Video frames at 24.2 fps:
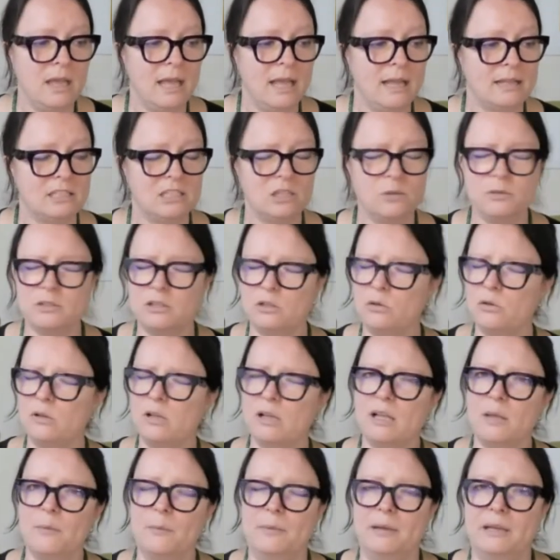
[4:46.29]
And she was
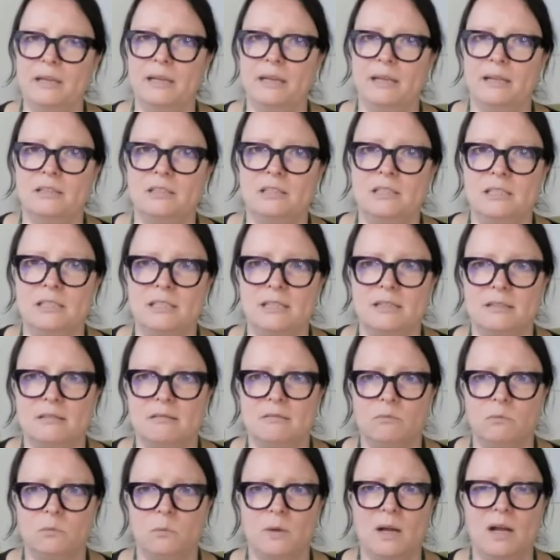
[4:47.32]
looking at me and she
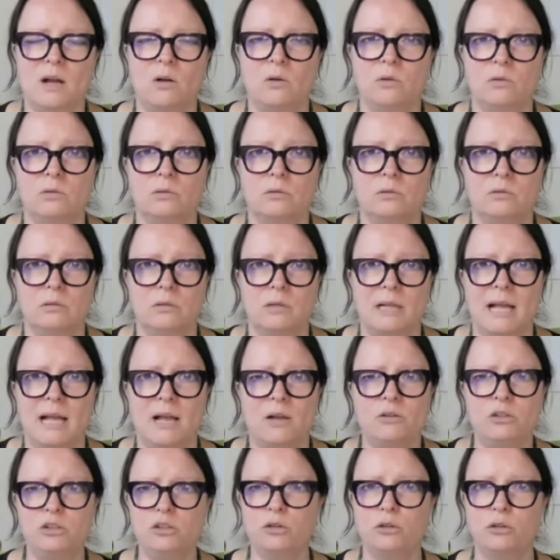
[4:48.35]
said, wow,
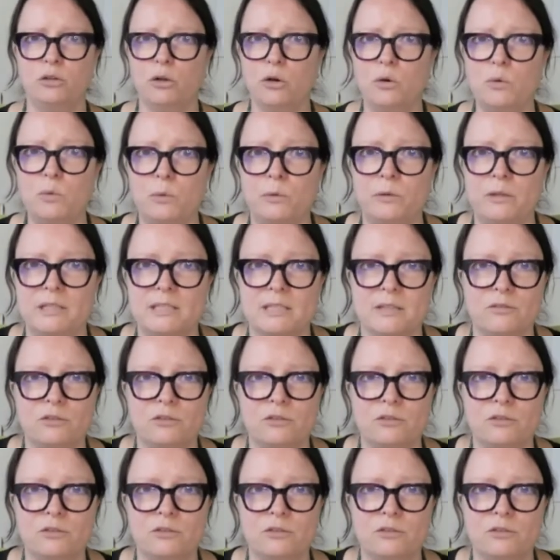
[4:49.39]
how do you know all this?